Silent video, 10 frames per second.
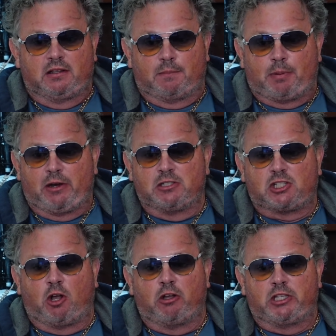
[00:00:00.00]
The Bears
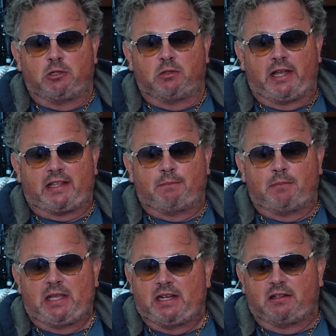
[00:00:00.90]
call you like
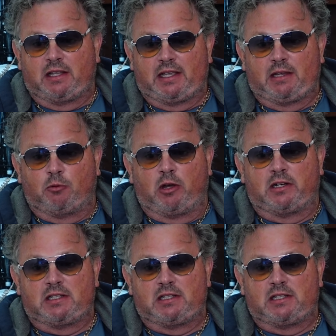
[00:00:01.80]
immediately and wanted